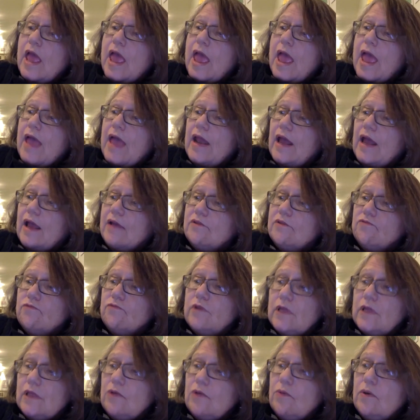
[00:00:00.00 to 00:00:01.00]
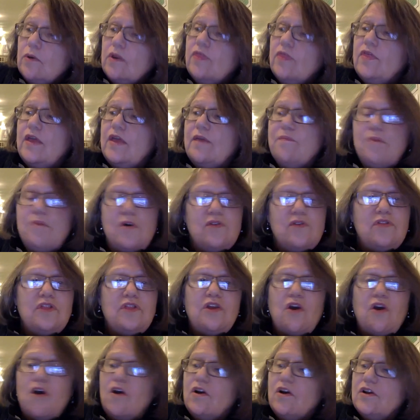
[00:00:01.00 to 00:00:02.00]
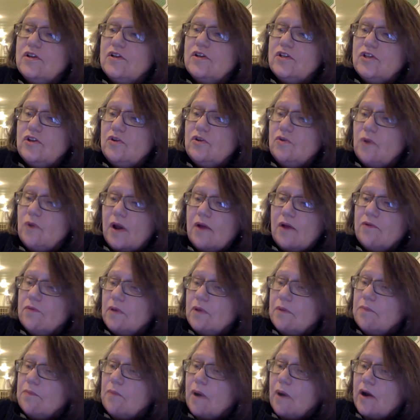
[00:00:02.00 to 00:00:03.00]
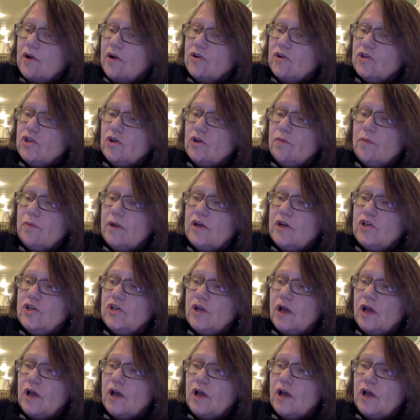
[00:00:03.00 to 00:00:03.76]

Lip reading: And I really want to thank both the artists who I admire so much.